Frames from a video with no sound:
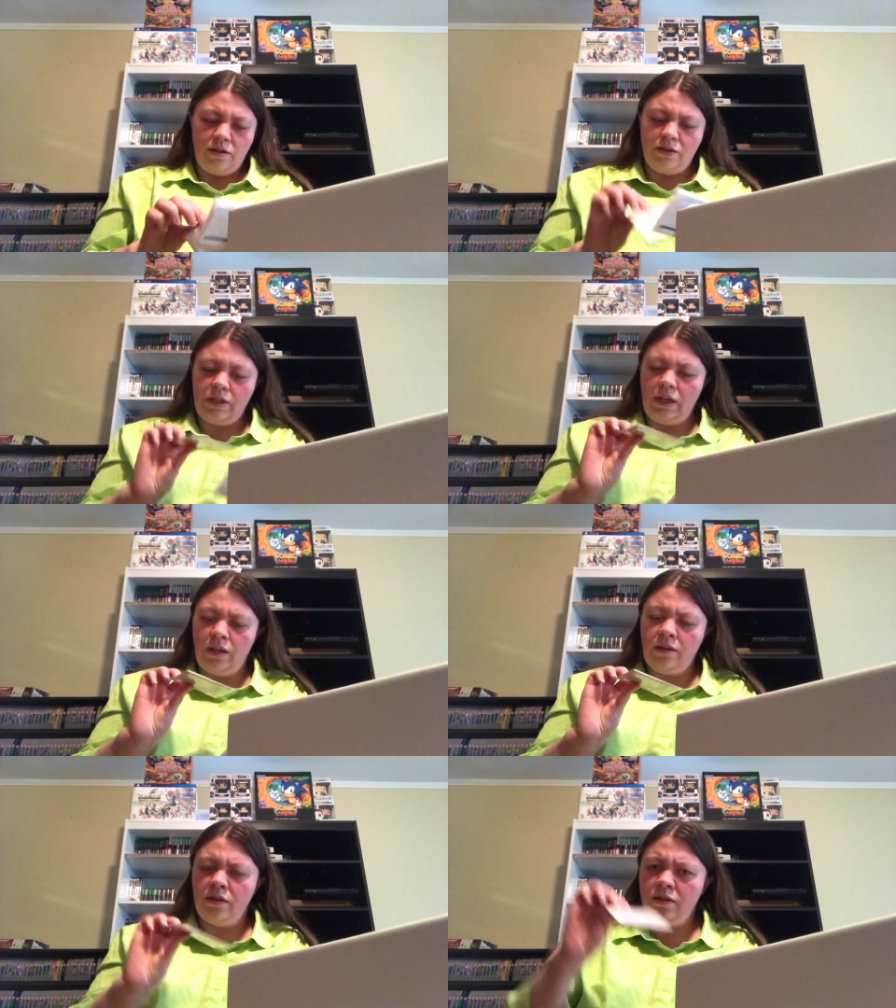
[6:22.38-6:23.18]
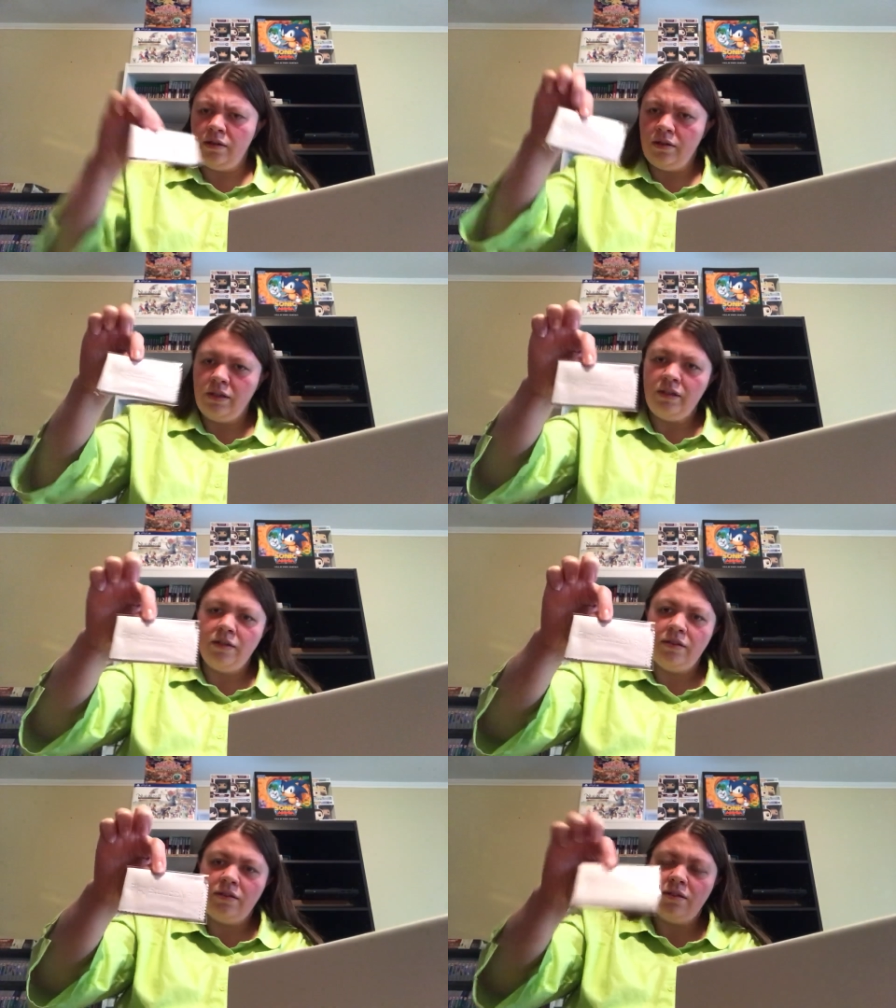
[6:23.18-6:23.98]
There's a
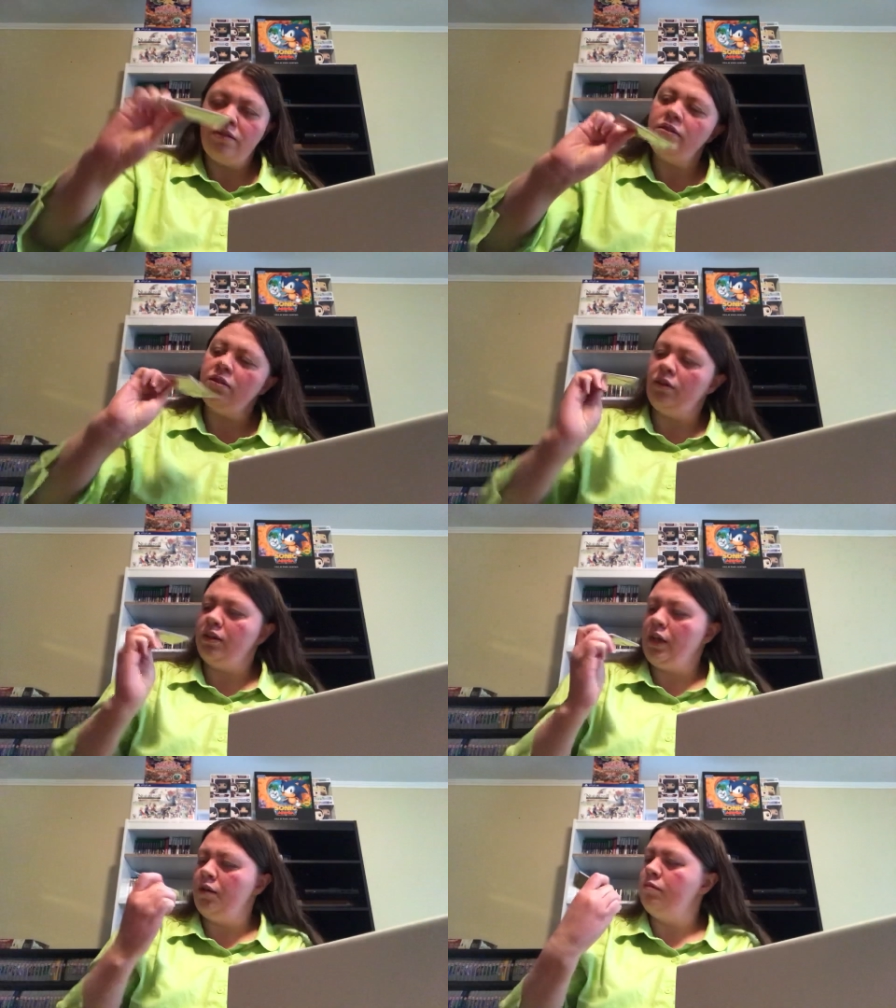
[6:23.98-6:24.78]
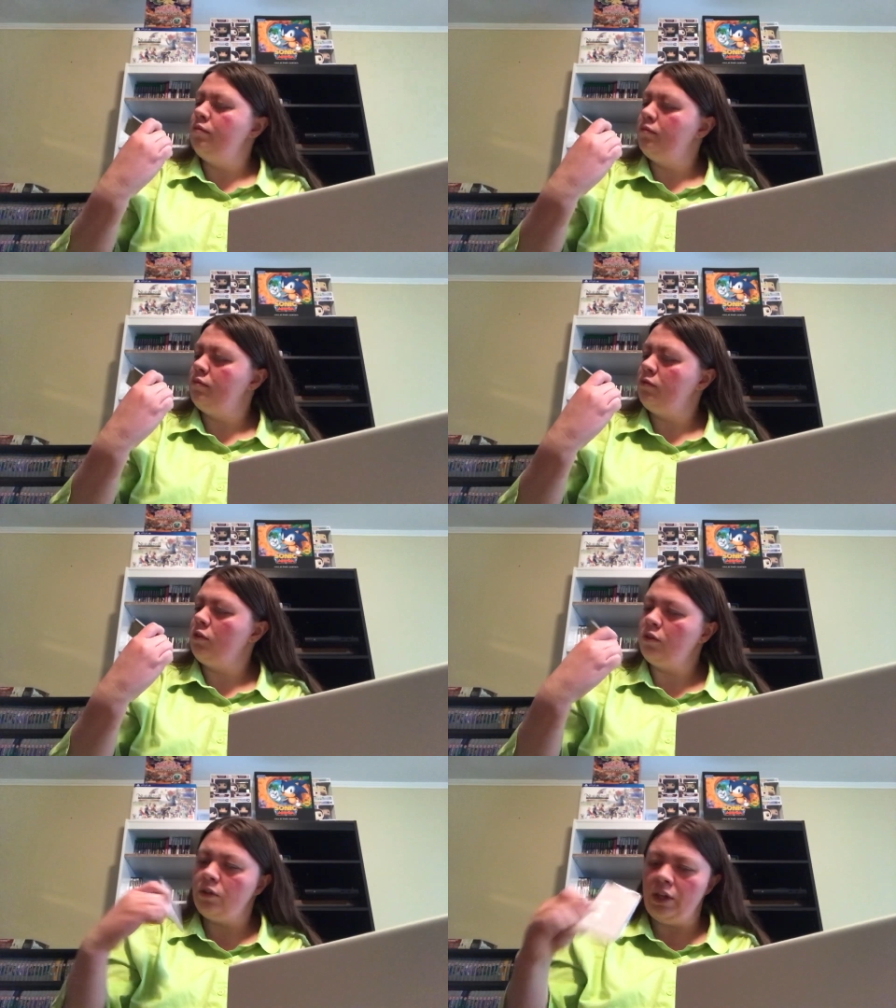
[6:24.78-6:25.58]
little
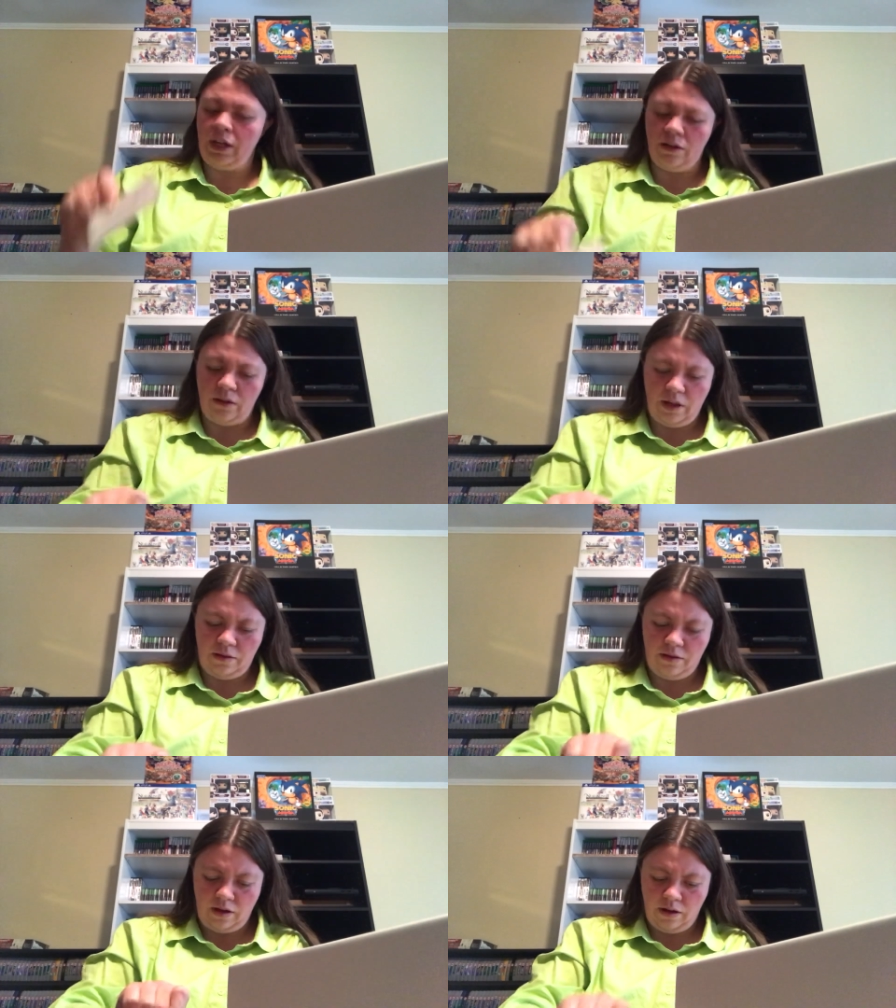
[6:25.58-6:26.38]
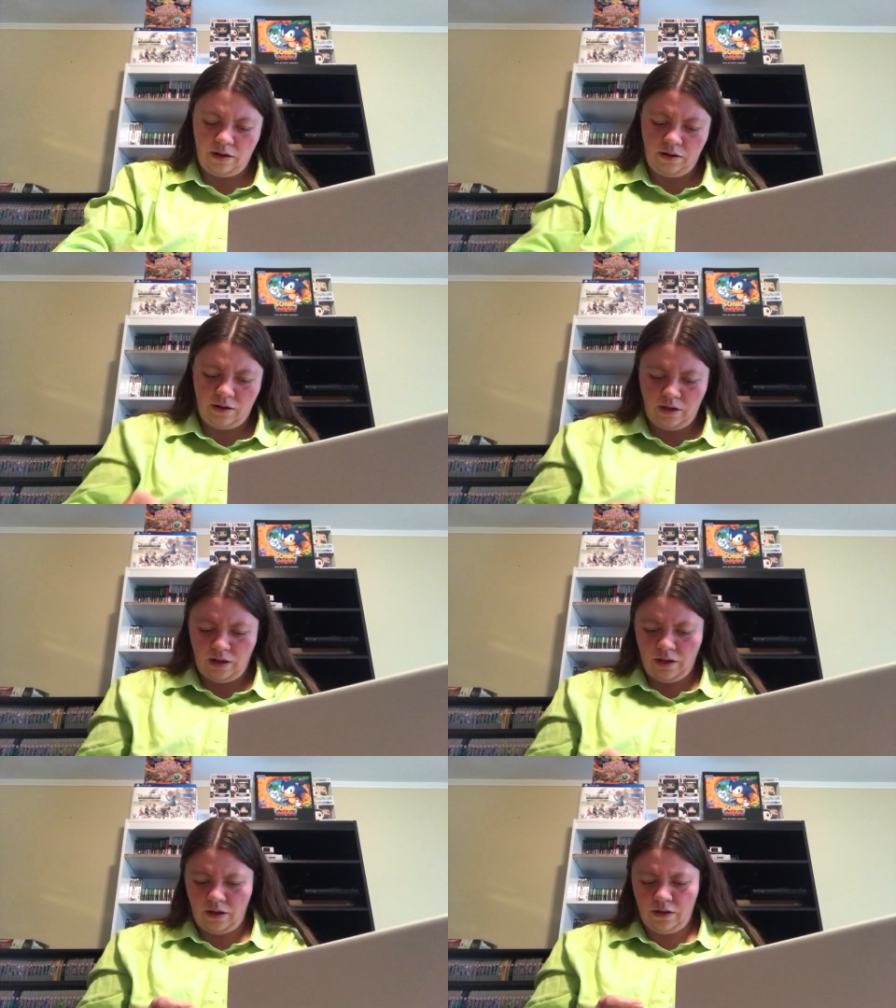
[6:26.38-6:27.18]
cleaning cloth there
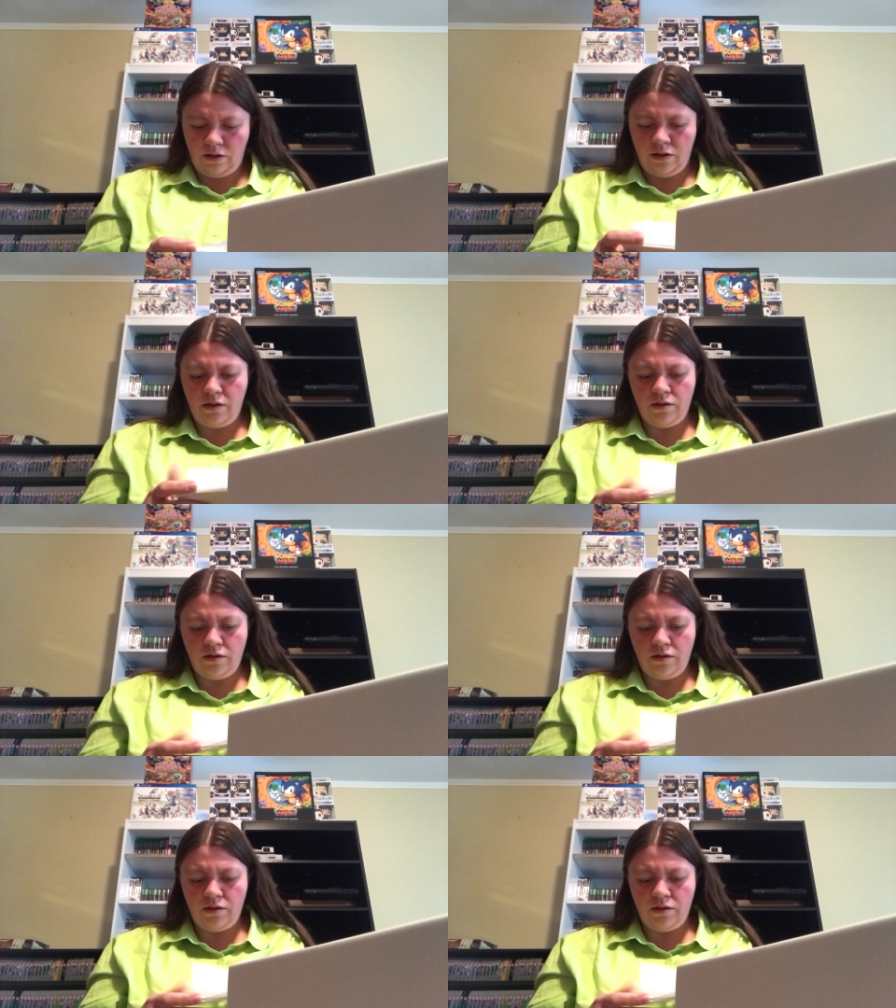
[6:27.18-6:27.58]
and